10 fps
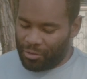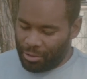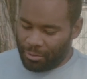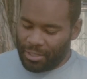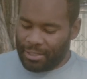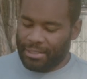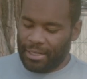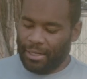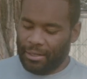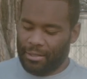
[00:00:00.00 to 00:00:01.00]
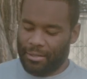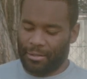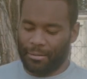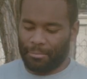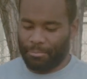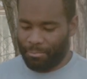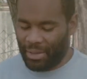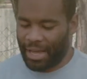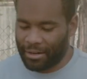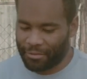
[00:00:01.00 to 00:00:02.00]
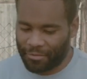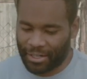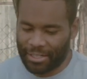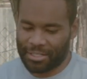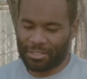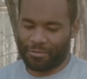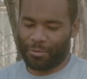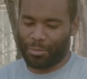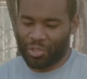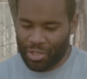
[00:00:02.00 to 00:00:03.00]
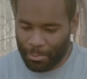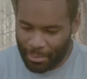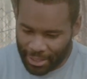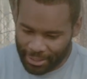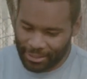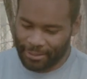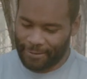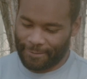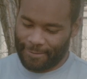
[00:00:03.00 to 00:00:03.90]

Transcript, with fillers: do not take bad advice from somebody